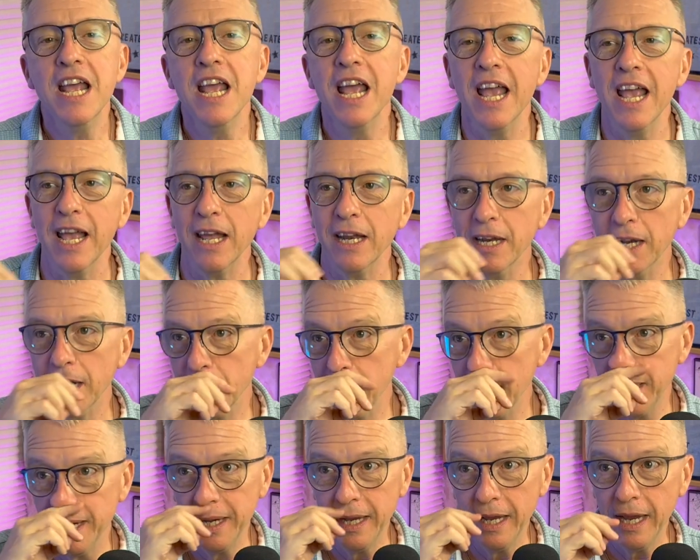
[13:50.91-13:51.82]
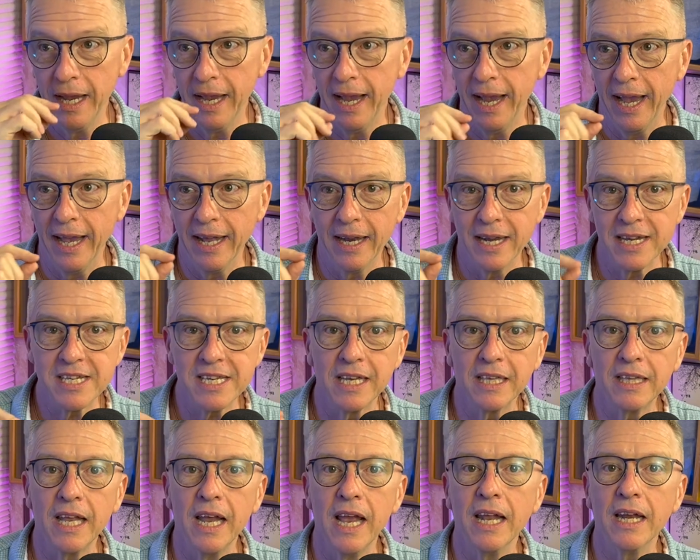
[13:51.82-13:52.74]
And uh, and I
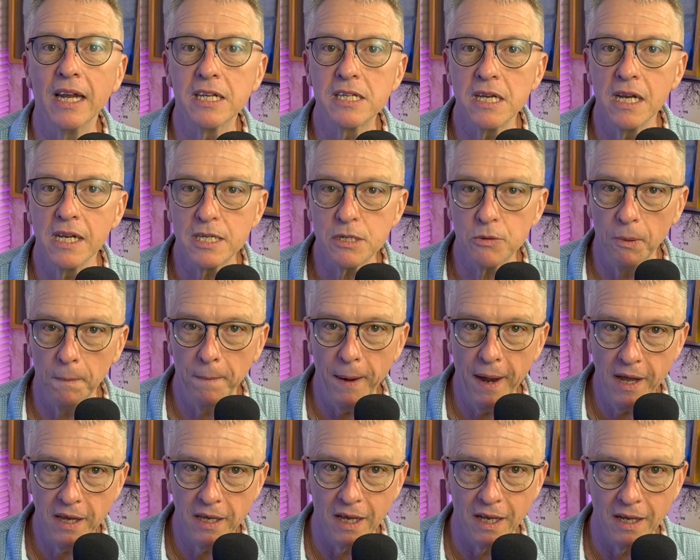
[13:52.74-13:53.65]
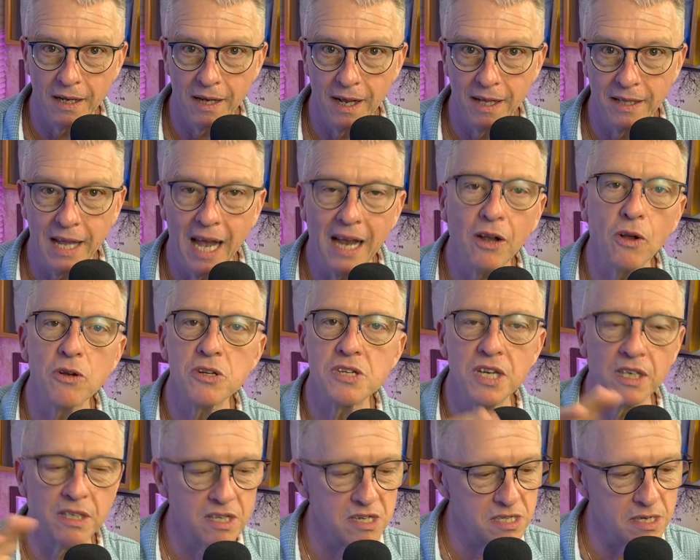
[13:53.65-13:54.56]
said, to, and it's it's rebellion, and that goes
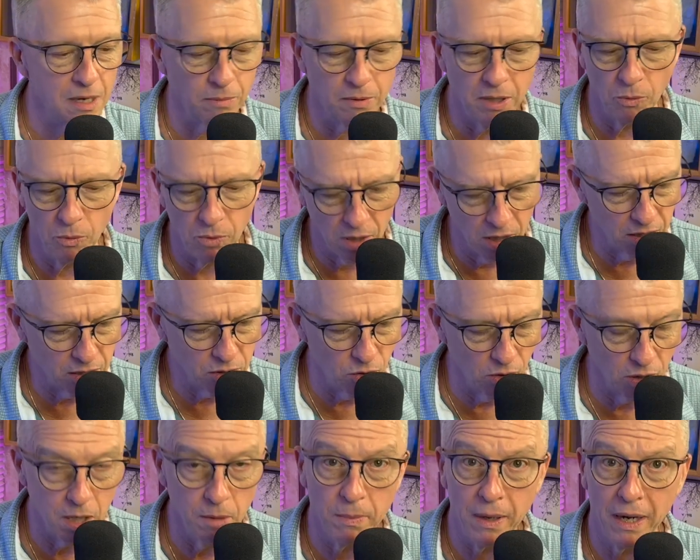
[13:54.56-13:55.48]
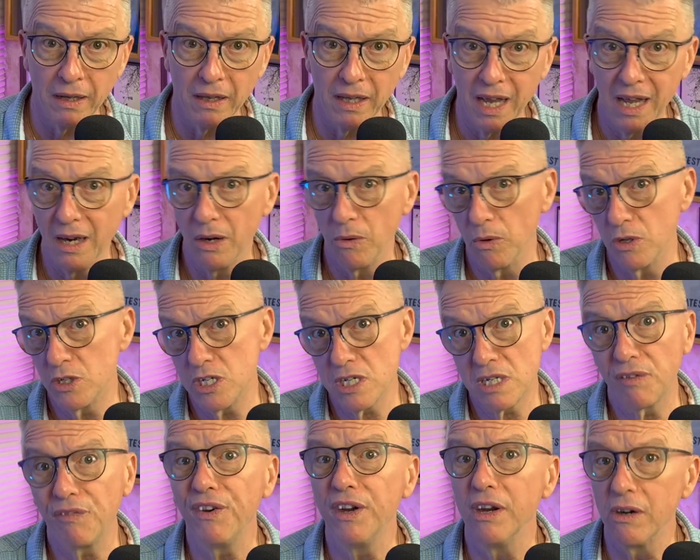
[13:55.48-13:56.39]
into something we're going to talk about later, which
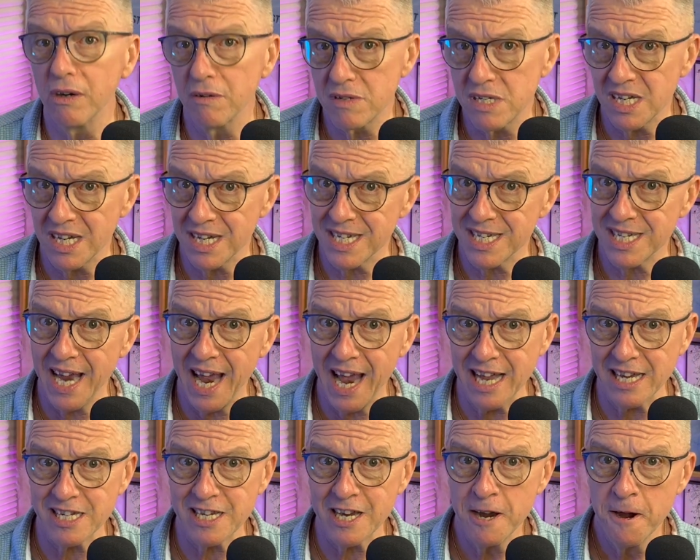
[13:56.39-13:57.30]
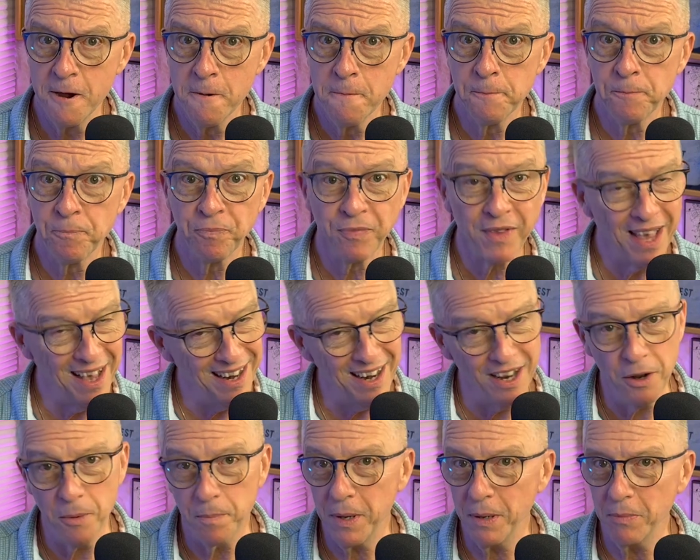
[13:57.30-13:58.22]
is fear of success. And I
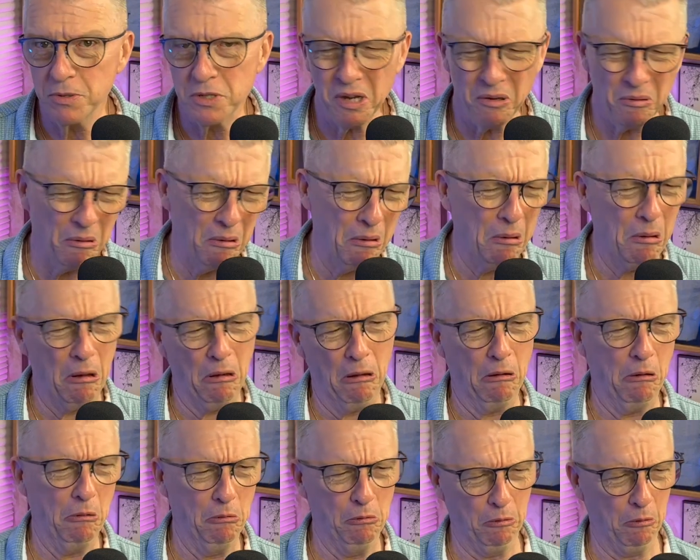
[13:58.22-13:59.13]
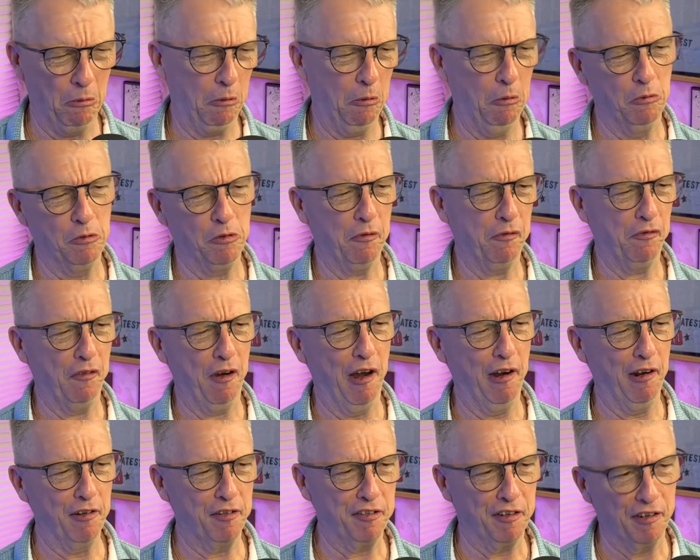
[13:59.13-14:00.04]
know people say, well, hey, who, who's
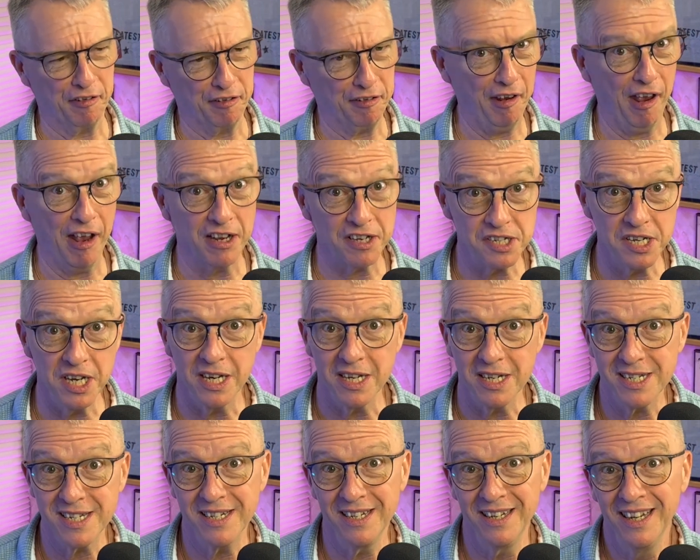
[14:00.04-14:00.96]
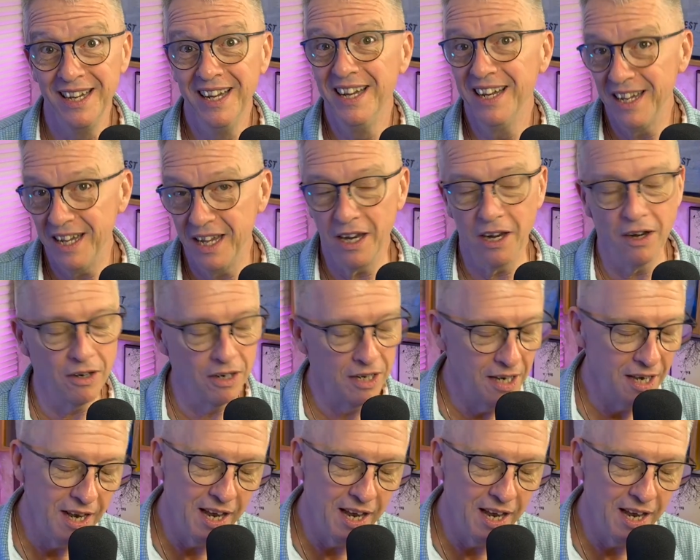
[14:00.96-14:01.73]
afraid of success? Yes, you know.